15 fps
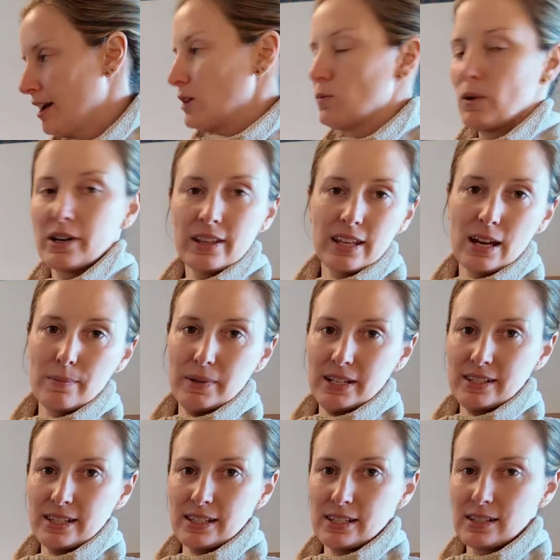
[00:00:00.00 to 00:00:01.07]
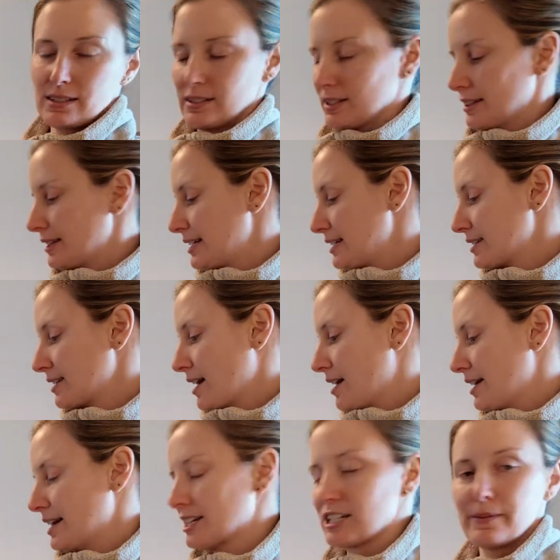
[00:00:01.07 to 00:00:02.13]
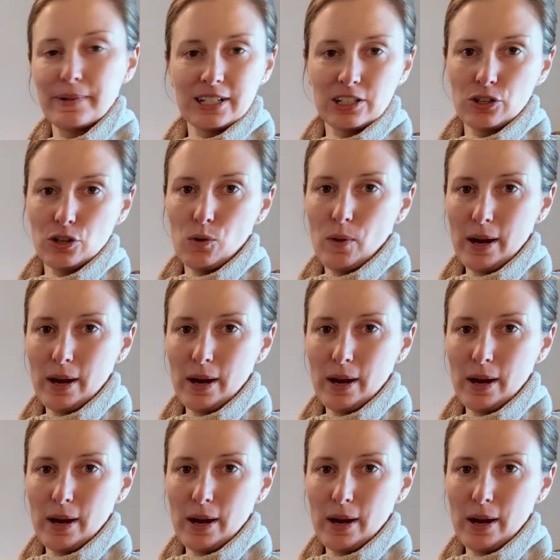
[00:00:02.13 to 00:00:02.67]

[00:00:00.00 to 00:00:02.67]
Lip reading: And one of them is these antibacterial